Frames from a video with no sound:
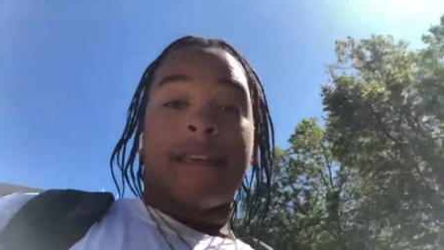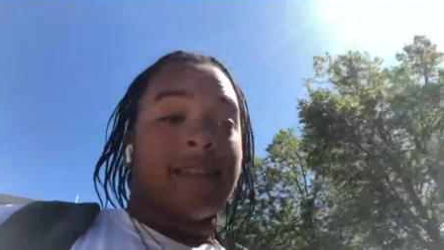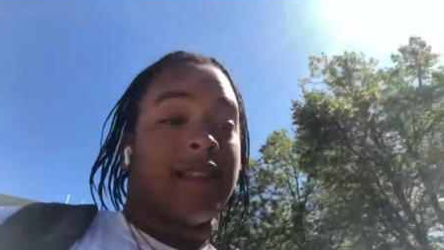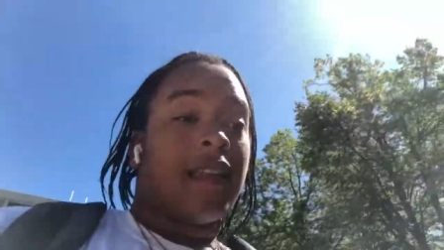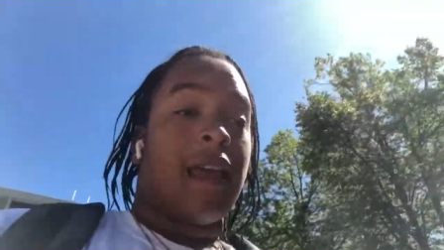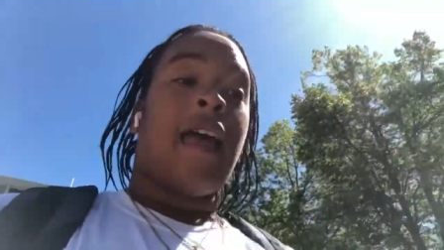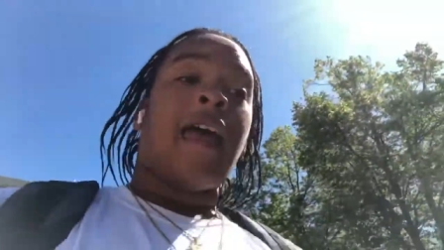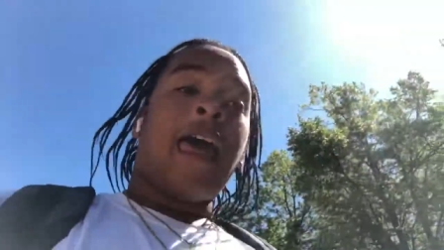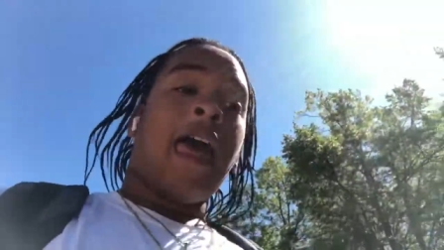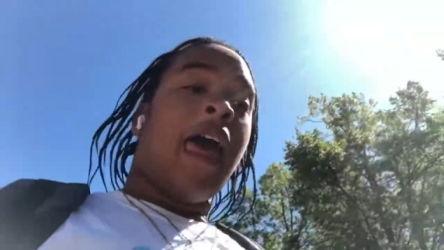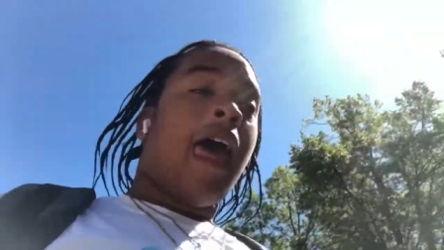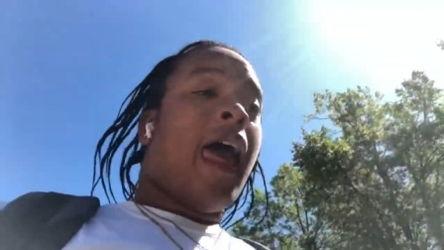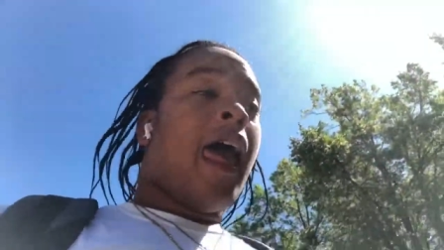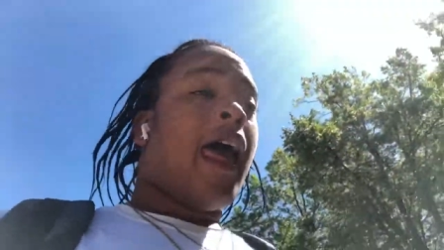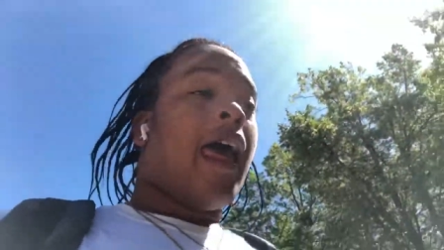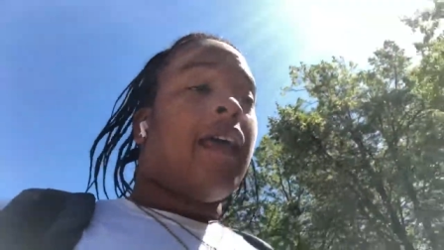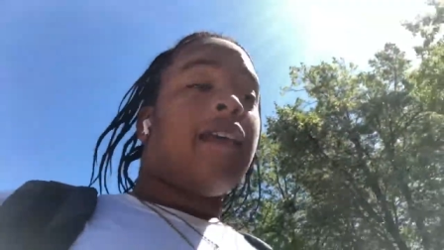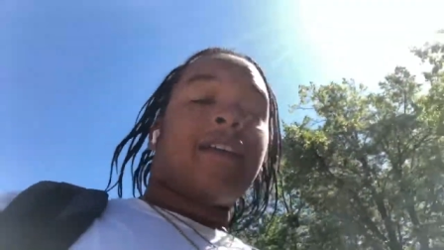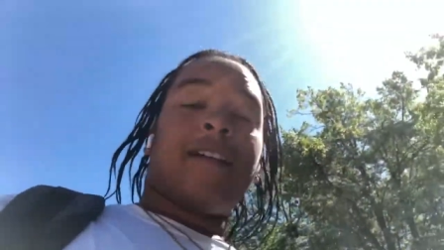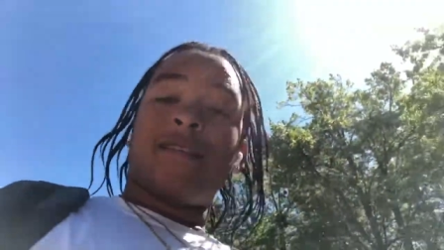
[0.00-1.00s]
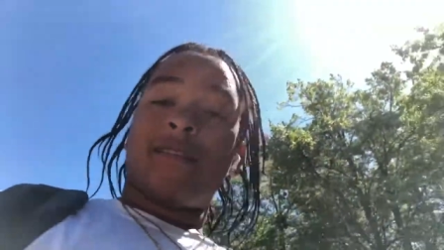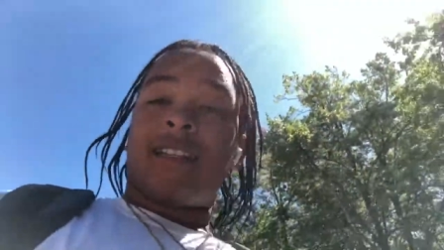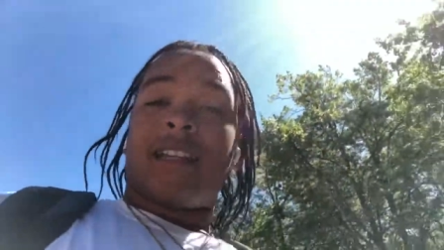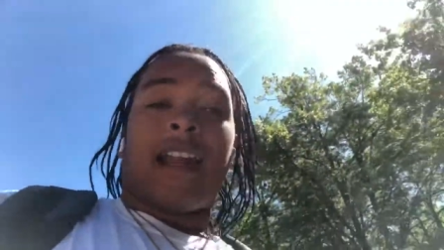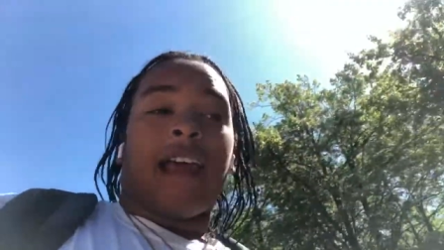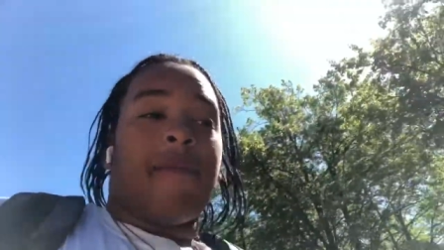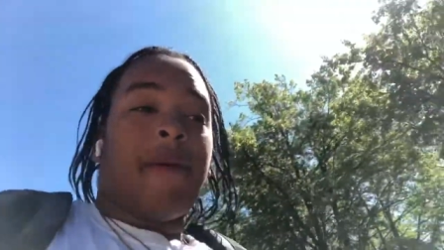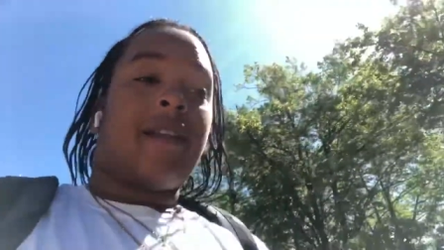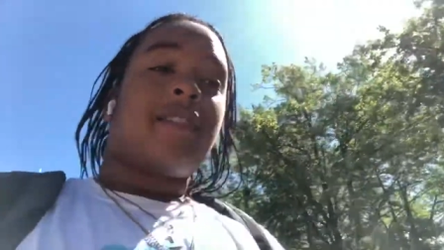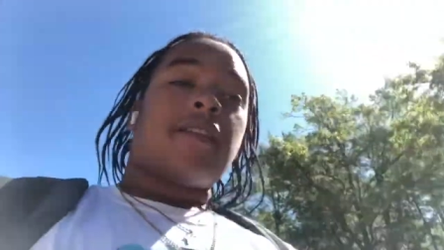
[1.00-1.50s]
the yo,
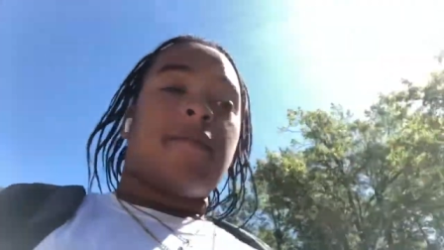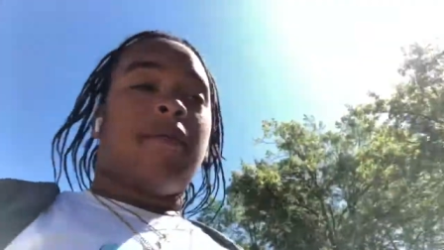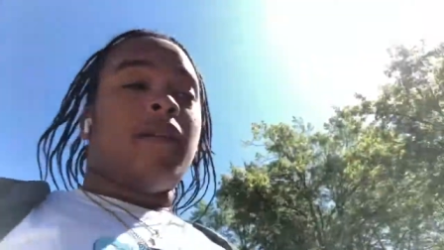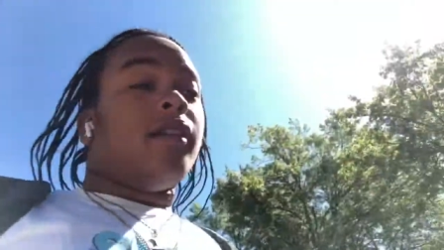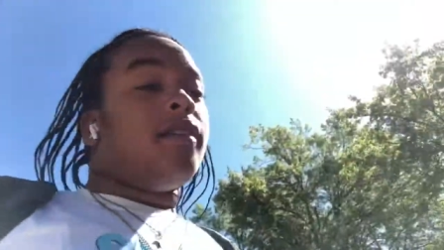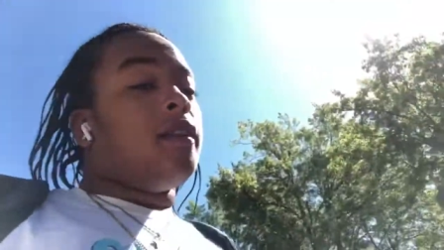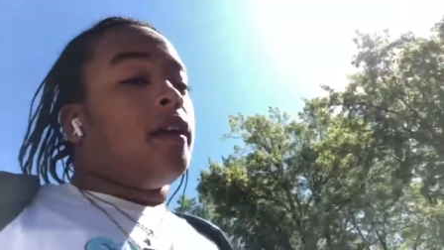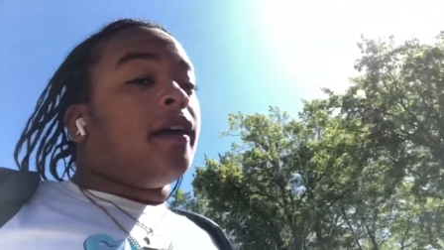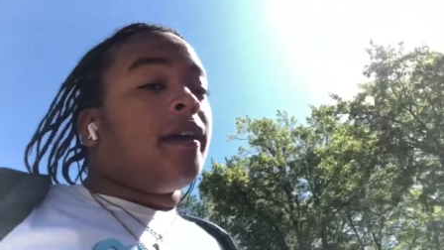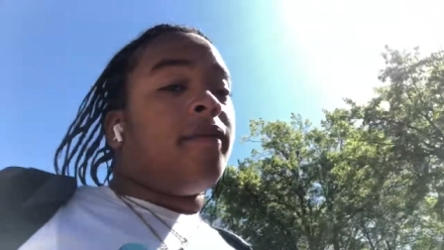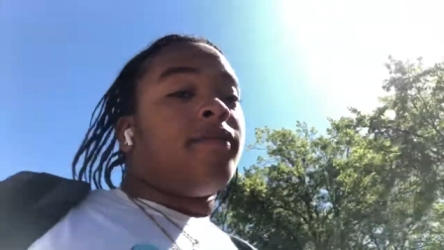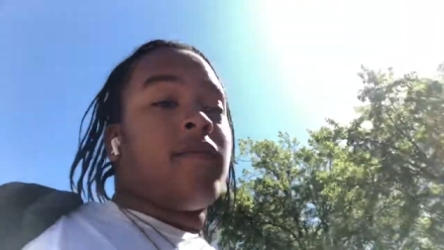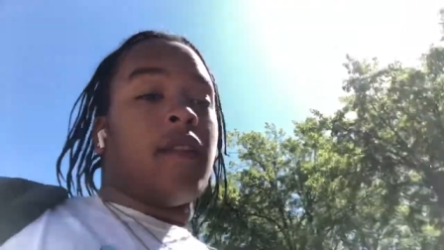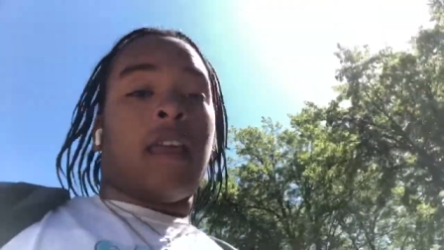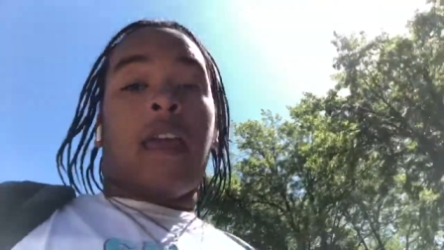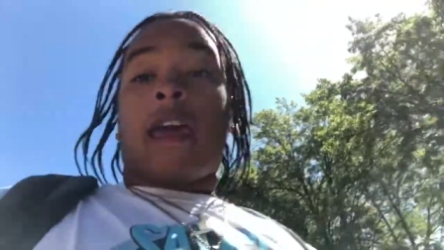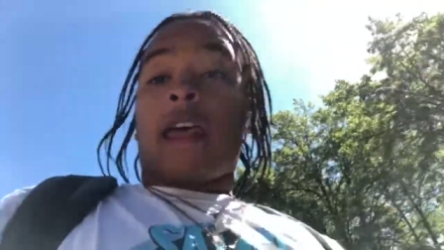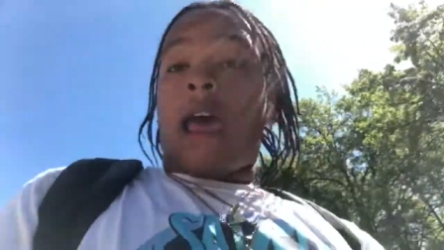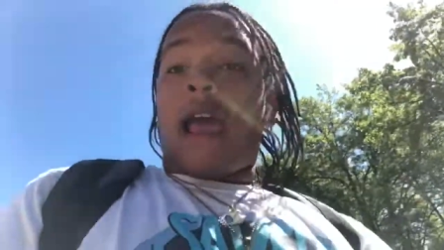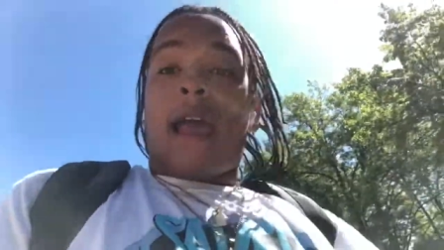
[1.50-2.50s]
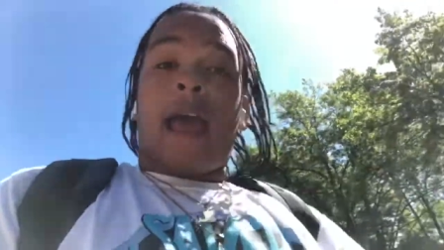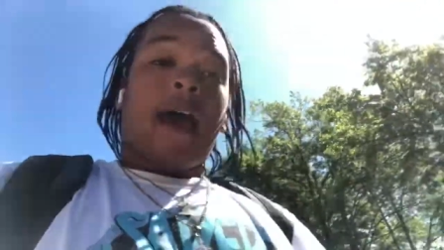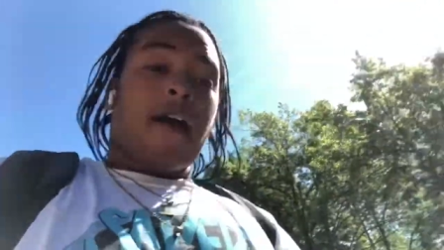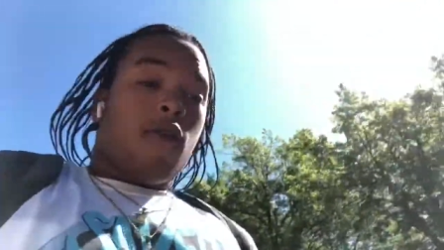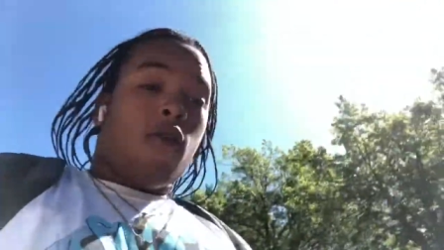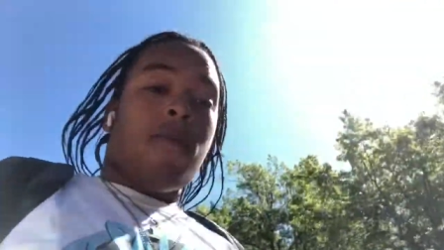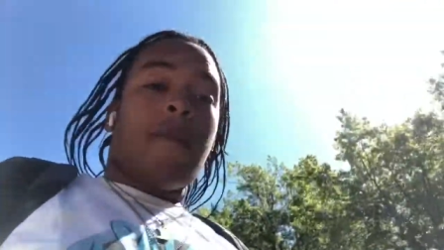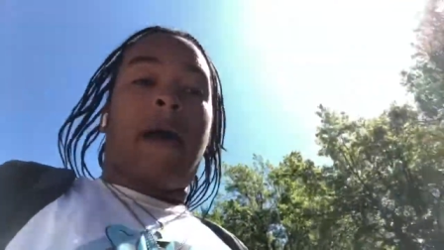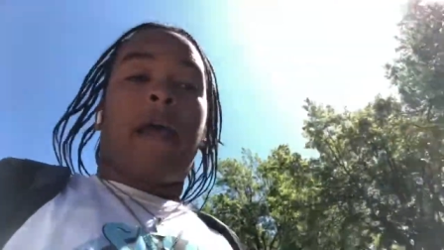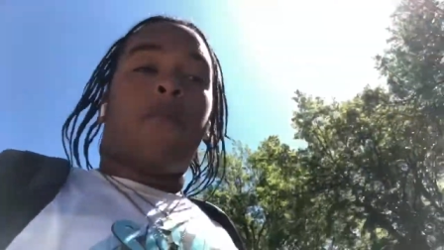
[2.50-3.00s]
tonight about to be lit, and I got
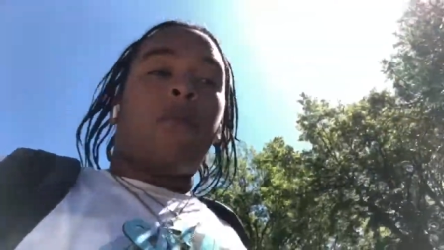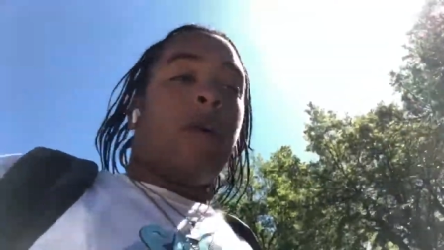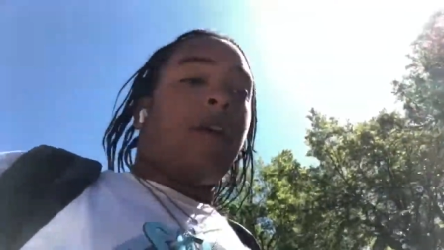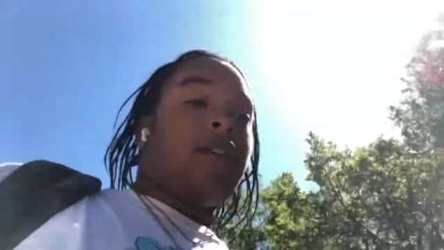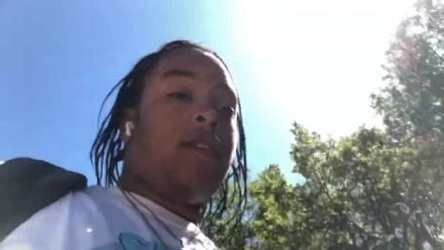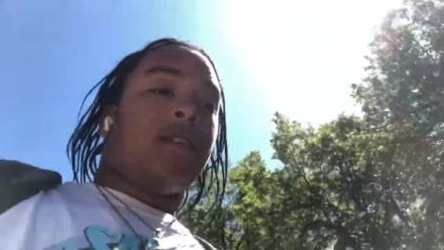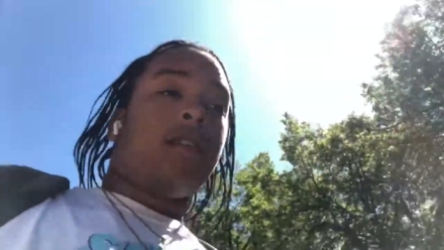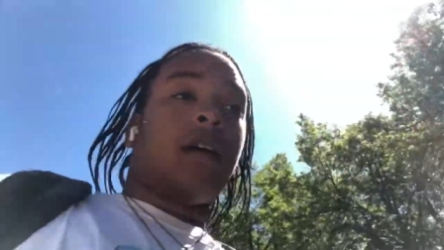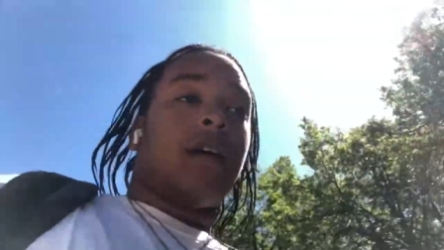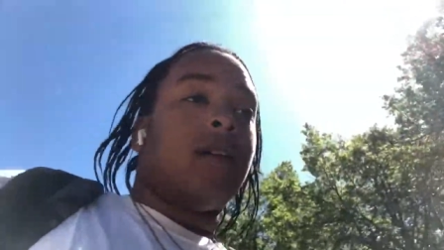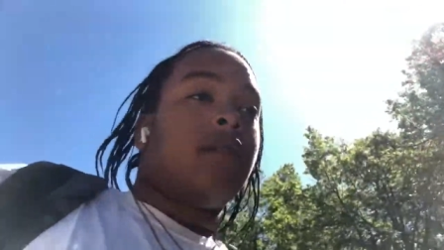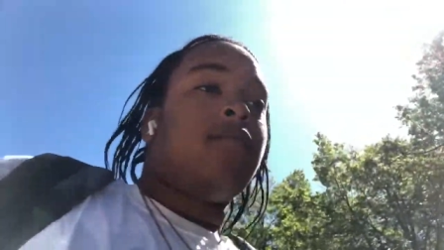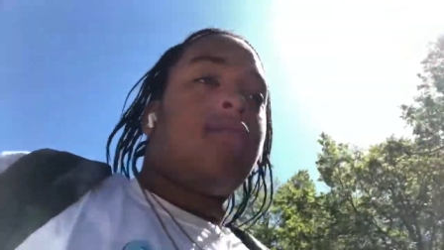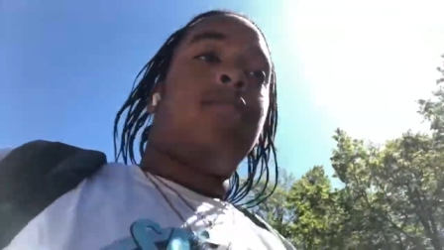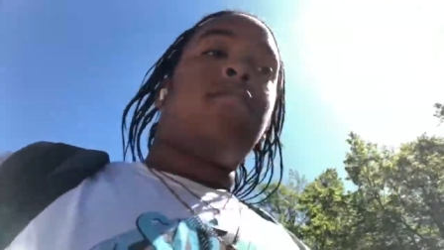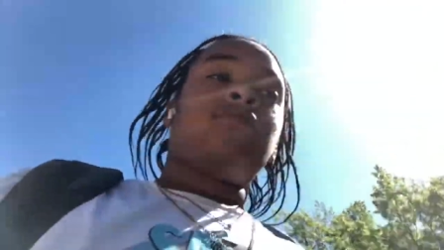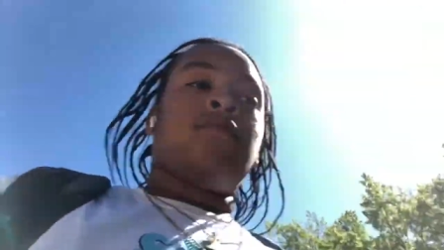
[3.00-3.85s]
all my work done.